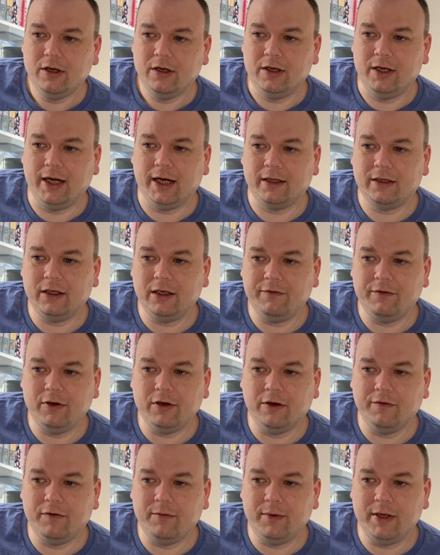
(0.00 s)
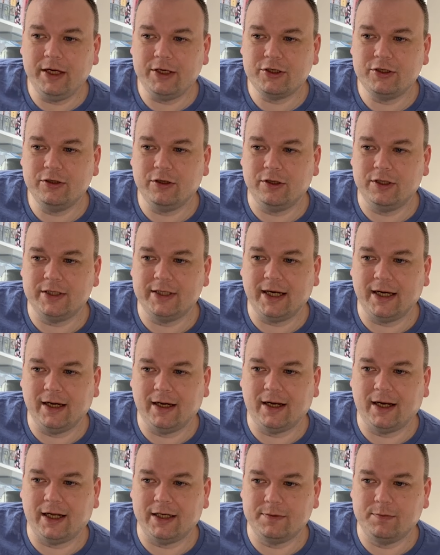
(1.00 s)
To get delivery confirmation on second
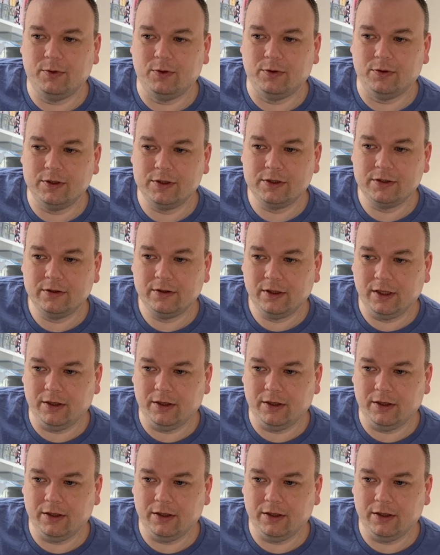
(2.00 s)
class post,